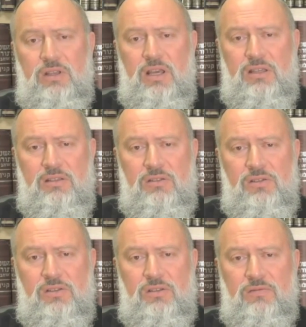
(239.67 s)
The
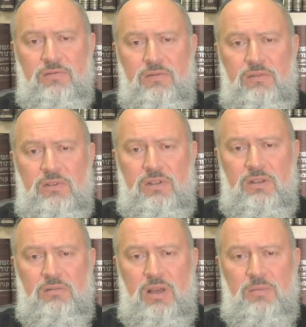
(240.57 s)
essence, the
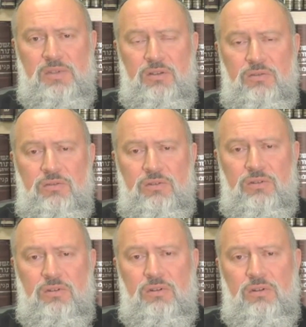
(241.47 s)
absolute